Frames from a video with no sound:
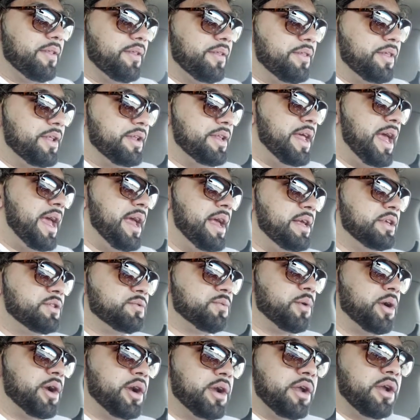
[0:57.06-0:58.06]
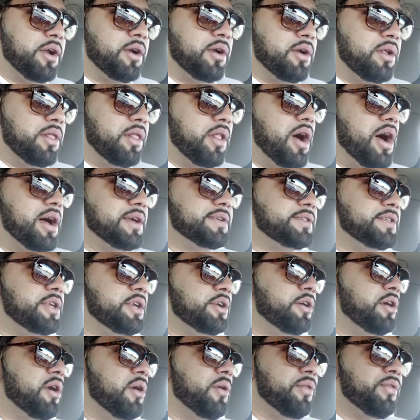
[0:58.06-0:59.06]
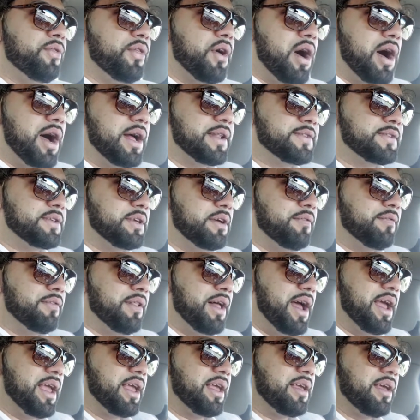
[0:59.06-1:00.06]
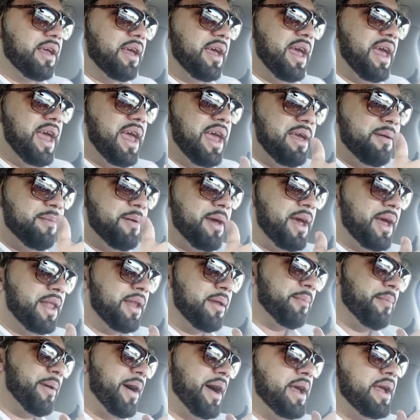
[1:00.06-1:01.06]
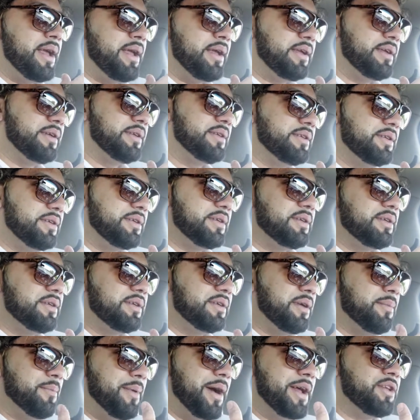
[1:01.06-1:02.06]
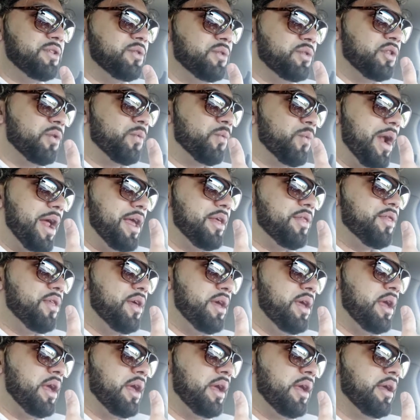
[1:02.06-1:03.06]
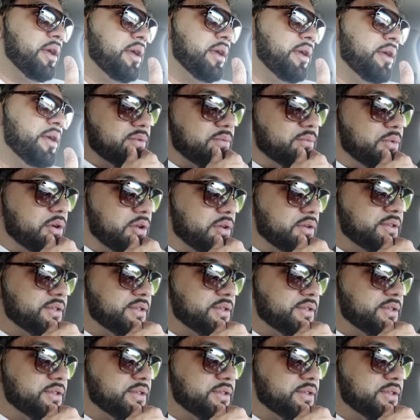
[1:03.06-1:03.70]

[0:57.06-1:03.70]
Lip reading: the days where you're lost in your own thoughts of like, hey man, am I doing the right thing? Real